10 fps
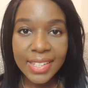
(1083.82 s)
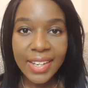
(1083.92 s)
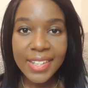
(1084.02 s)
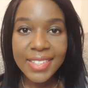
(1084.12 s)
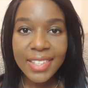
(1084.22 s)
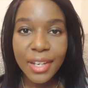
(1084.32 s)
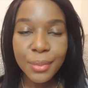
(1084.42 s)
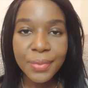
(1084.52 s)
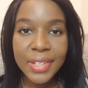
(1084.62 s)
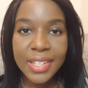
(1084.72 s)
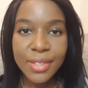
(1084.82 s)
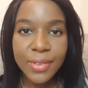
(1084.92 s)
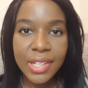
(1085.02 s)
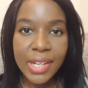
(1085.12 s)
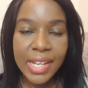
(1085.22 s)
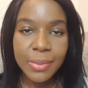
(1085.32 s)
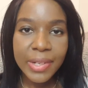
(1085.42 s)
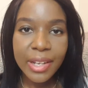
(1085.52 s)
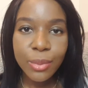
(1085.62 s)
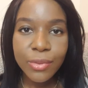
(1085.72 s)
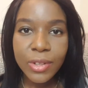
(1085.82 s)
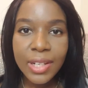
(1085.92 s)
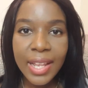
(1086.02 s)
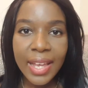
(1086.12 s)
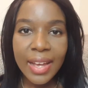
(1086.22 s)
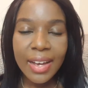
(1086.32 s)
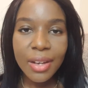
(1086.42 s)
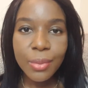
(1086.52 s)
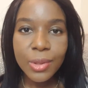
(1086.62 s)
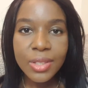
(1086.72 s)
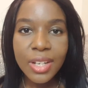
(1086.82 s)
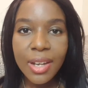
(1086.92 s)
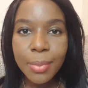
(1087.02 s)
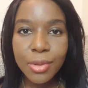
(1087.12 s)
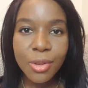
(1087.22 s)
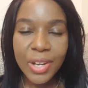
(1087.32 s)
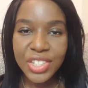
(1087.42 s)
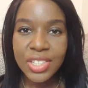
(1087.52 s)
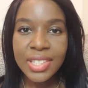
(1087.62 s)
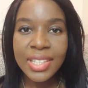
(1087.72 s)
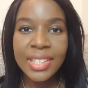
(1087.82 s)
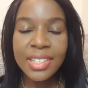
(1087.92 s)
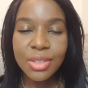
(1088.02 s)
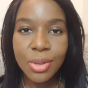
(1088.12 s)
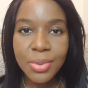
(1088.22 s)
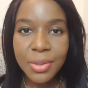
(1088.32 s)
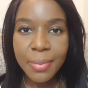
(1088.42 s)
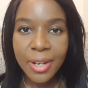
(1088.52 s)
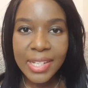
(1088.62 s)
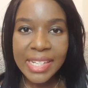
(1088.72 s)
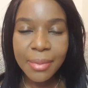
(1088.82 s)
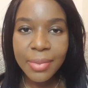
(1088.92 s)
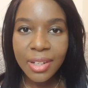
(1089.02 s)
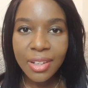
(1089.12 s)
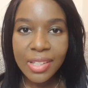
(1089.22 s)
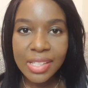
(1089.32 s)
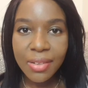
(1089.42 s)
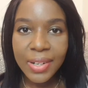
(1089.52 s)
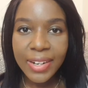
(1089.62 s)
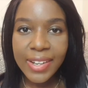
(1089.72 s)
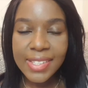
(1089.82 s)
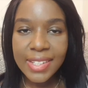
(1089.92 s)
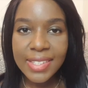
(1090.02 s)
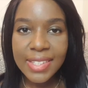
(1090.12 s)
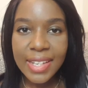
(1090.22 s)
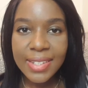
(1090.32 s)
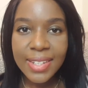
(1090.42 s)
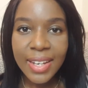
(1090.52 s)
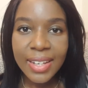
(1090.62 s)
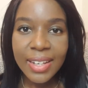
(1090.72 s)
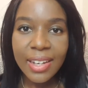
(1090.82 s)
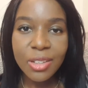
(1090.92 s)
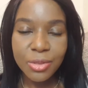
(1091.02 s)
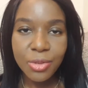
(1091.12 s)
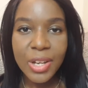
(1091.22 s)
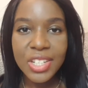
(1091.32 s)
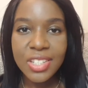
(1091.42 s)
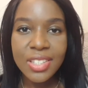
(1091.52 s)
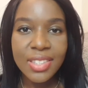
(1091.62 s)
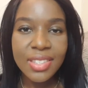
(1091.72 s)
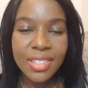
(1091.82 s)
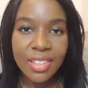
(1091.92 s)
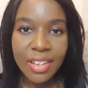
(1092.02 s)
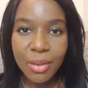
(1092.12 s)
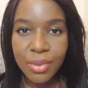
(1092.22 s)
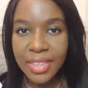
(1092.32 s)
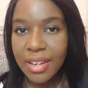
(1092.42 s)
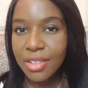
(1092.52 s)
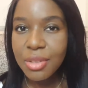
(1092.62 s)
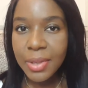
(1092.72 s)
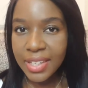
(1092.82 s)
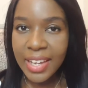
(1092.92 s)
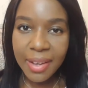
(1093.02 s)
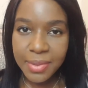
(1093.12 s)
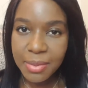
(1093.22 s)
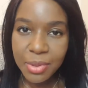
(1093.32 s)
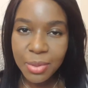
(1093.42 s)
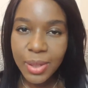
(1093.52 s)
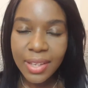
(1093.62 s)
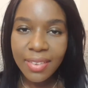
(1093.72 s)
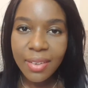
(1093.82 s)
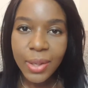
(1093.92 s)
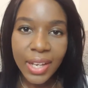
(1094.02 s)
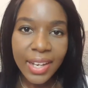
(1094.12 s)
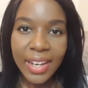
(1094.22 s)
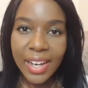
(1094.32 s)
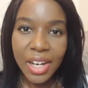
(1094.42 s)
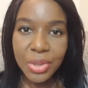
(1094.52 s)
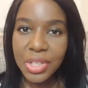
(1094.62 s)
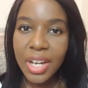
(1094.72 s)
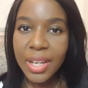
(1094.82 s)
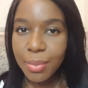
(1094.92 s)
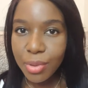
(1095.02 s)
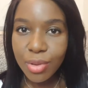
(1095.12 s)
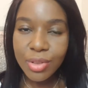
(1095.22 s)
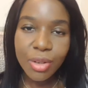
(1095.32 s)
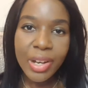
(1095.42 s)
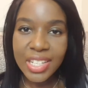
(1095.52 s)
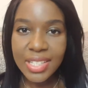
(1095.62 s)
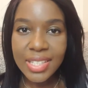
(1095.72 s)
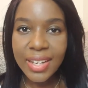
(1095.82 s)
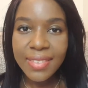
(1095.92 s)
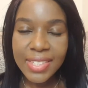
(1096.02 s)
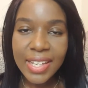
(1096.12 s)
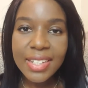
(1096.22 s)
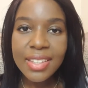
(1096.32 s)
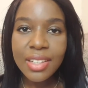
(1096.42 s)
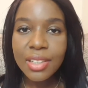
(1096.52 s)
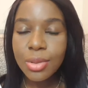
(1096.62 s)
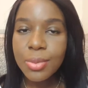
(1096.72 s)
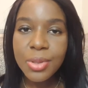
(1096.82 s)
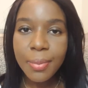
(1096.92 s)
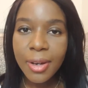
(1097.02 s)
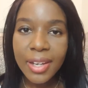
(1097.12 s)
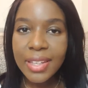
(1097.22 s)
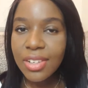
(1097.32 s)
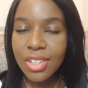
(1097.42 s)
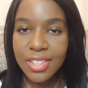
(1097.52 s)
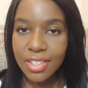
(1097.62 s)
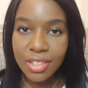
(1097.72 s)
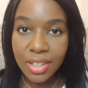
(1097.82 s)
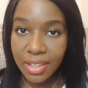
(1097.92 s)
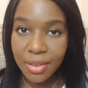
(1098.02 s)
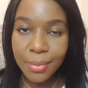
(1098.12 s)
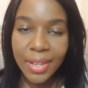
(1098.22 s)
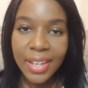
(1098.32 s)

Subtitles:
it guys, hopefully this video has been helpful. I will type all the questions in the description bar down below, because I realised I said a lot of questions without too many gaps in between. So yeah, I'll type all the questions I've said in the description bar, and then you can just look at them